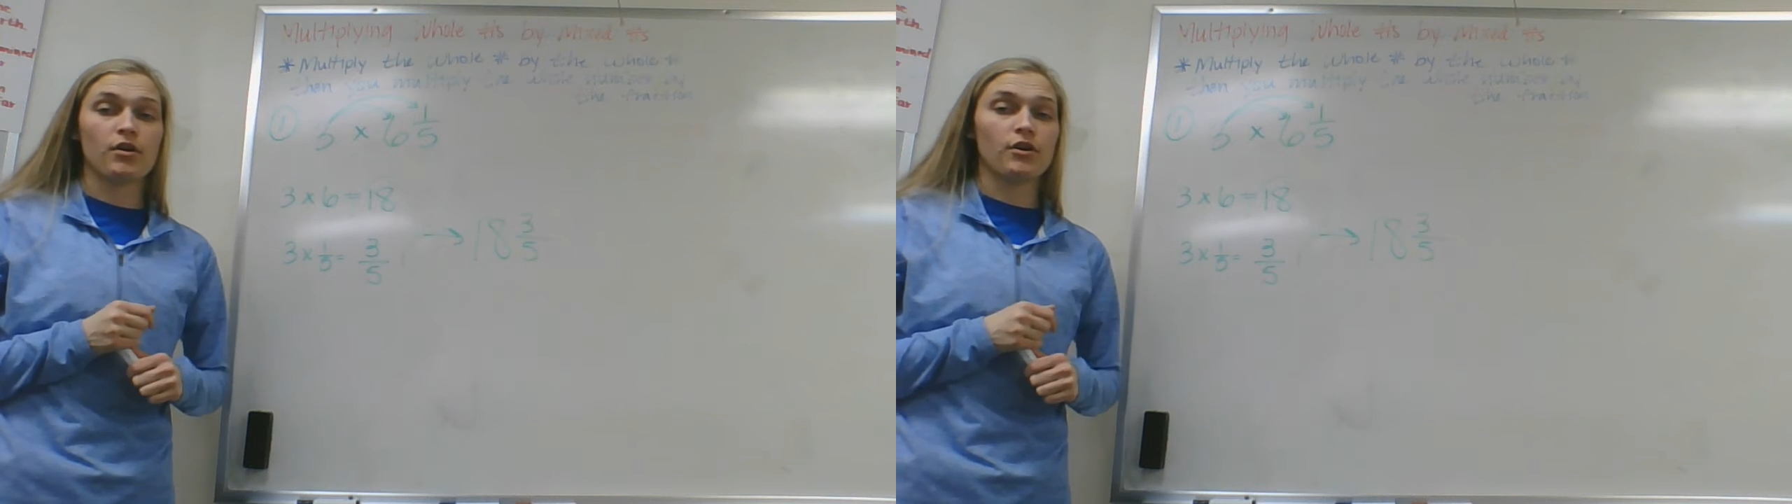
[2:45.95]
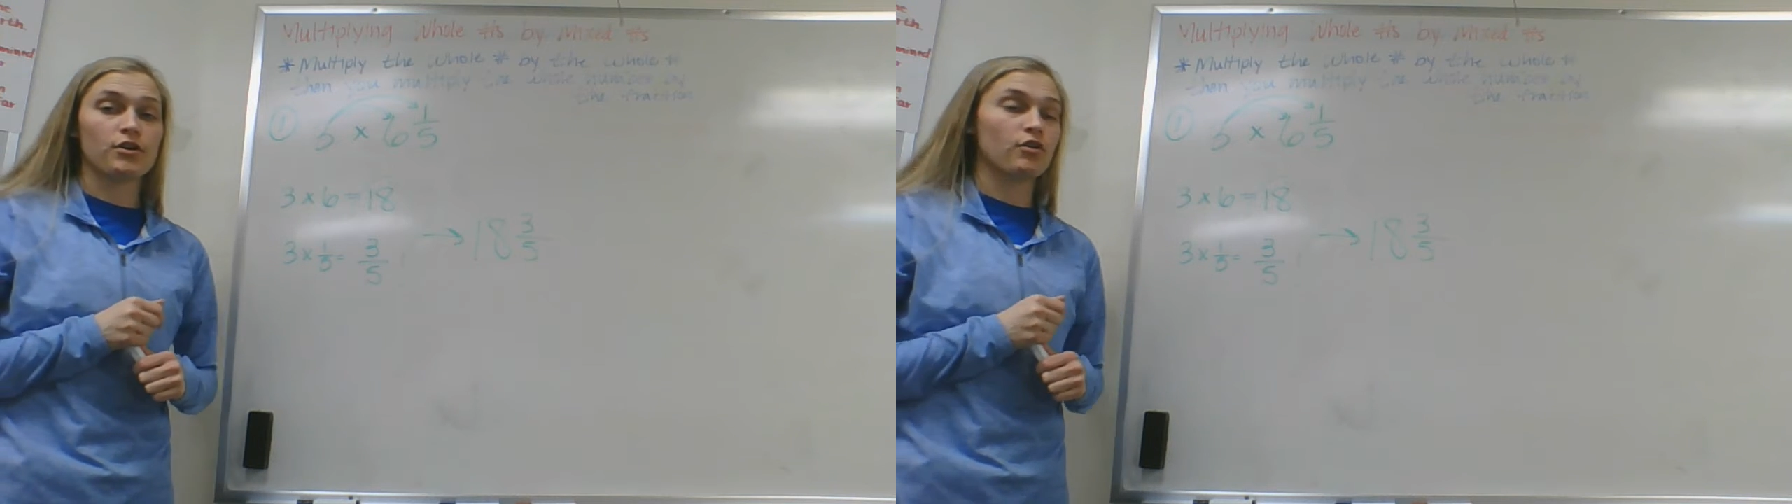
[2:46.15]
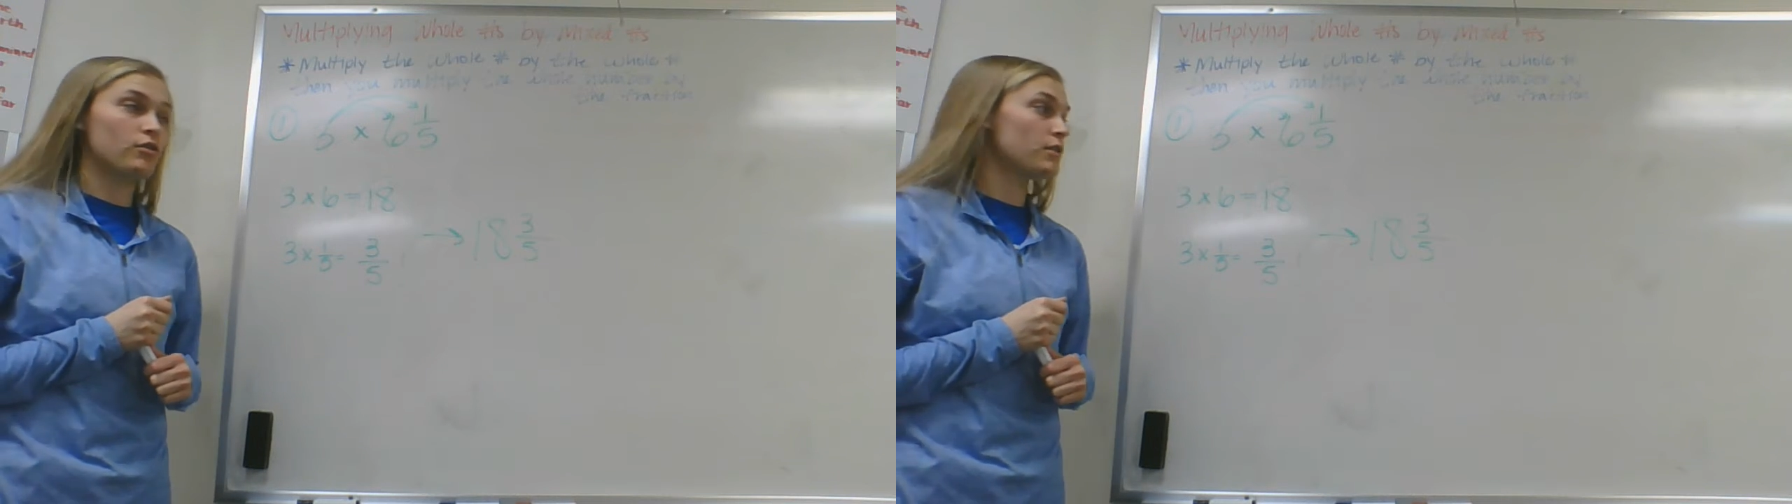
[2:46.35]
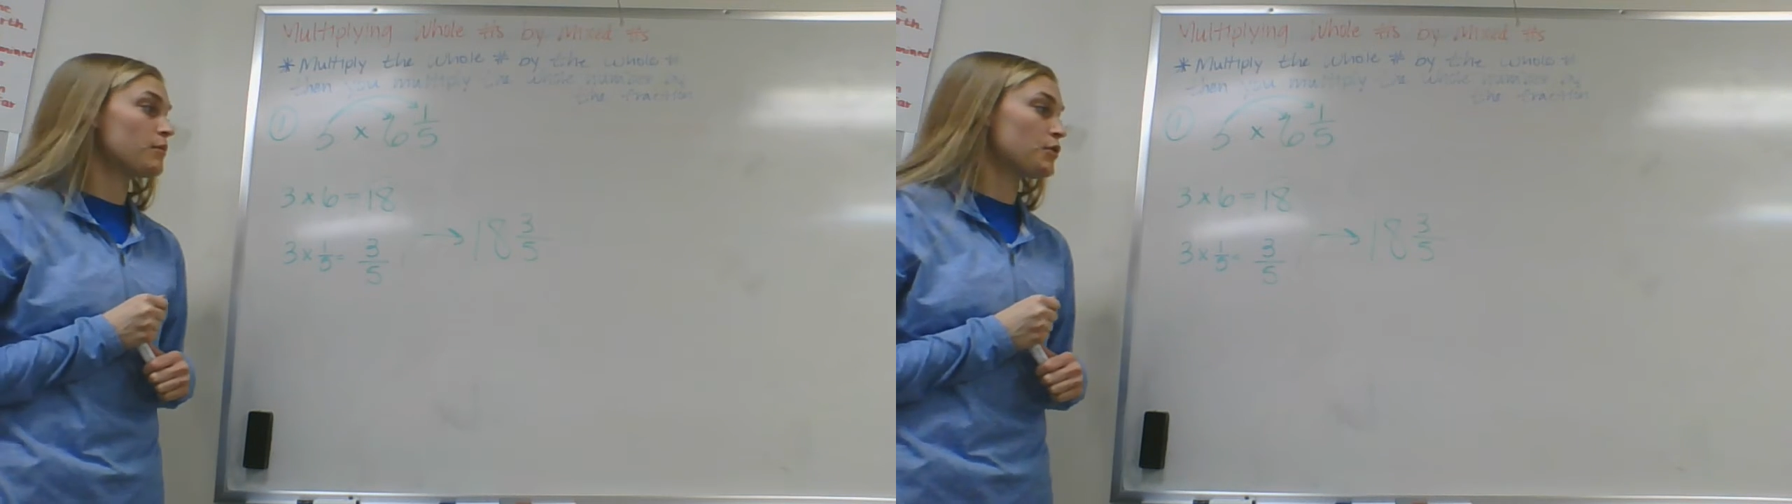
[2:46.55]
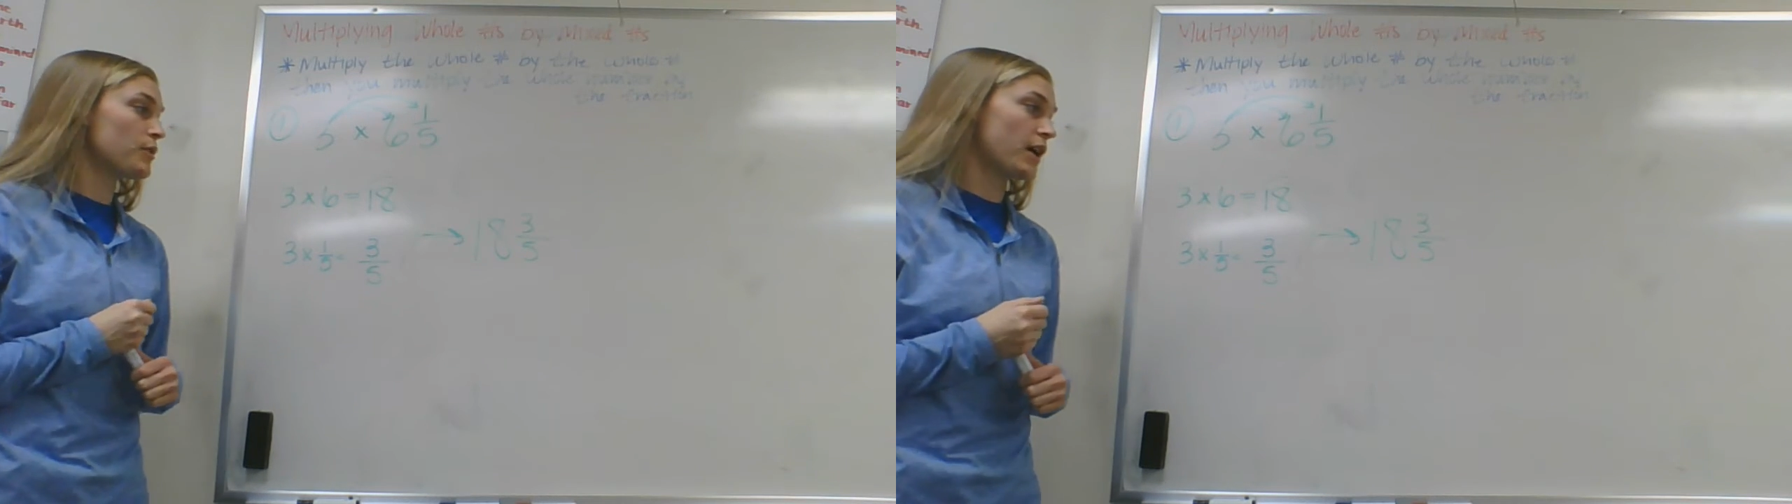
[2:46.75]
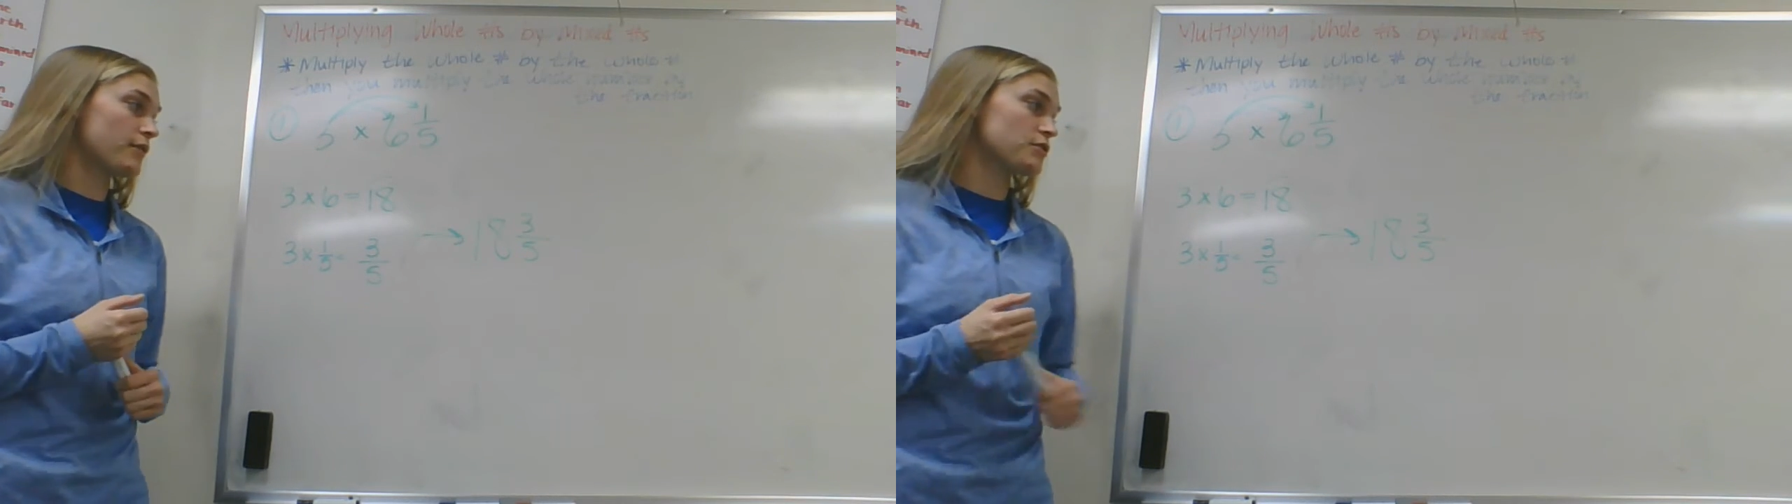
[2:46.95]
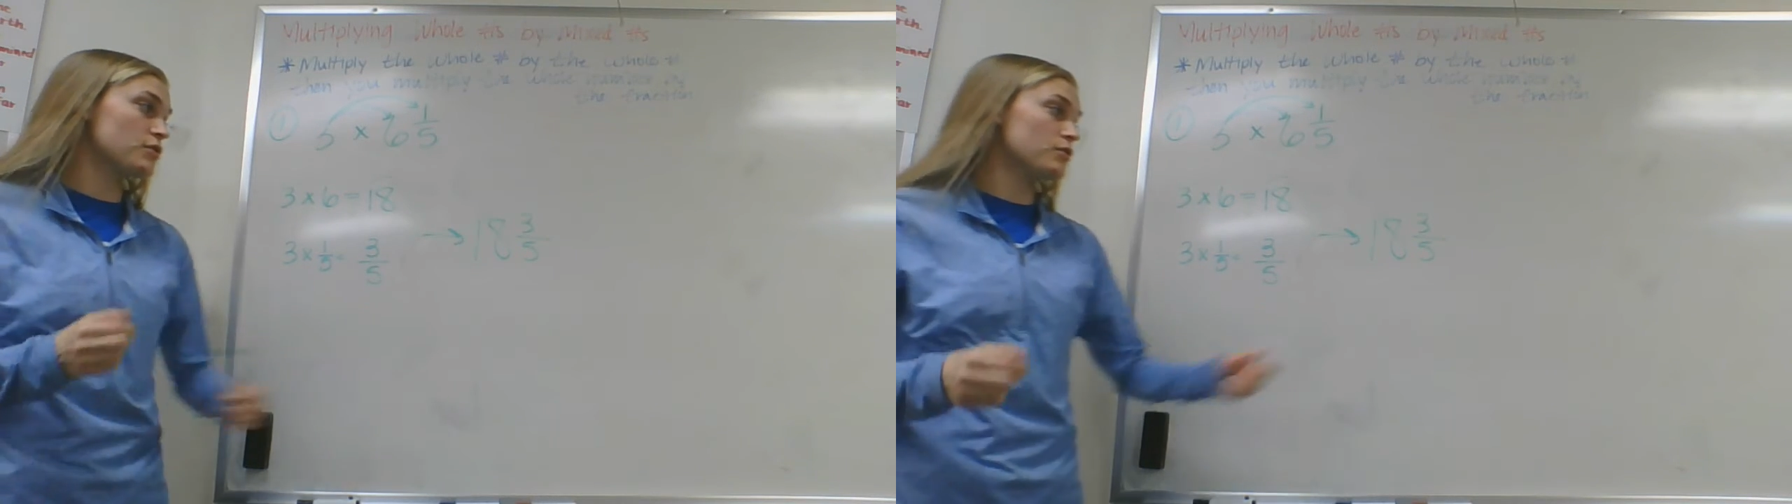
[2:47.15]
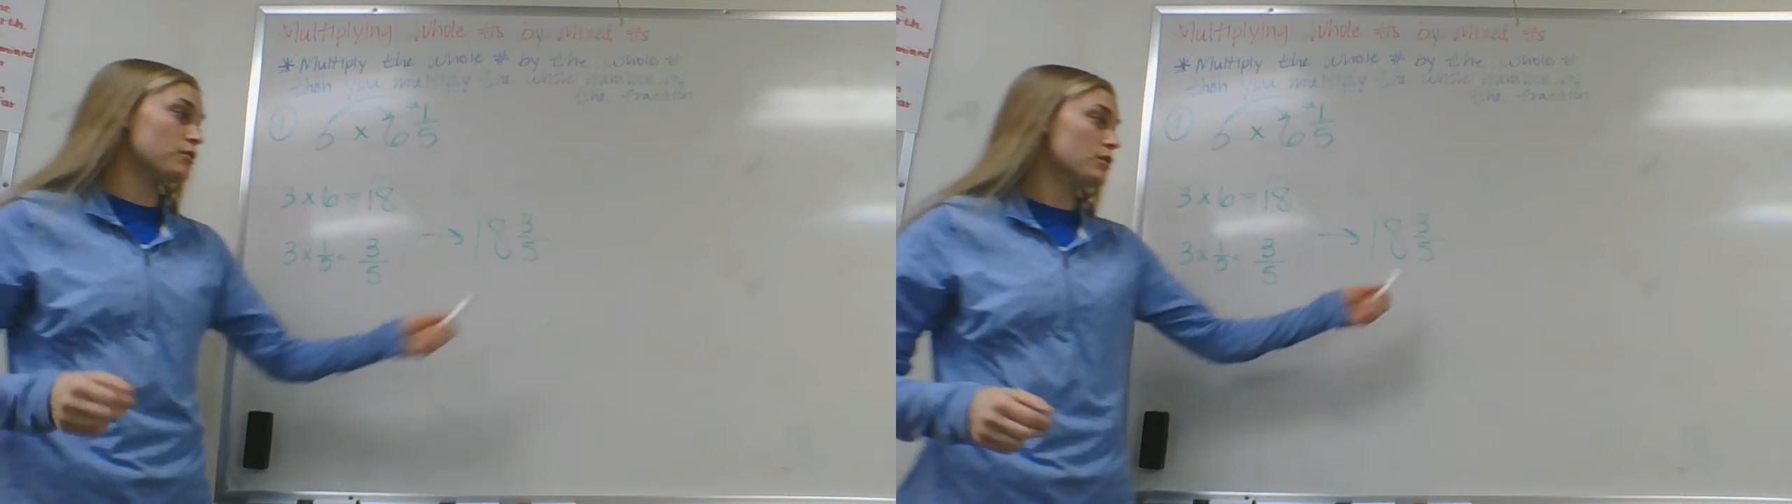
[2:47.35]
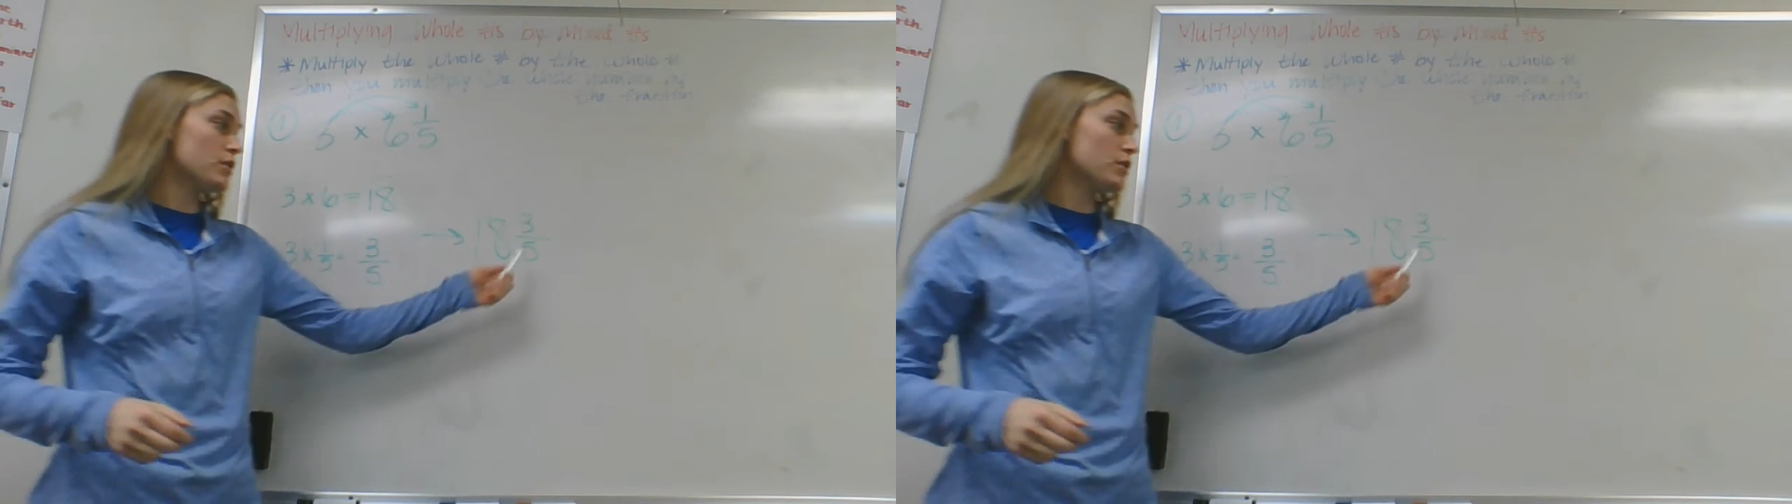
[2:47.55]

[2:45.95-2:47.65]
harder only when you have to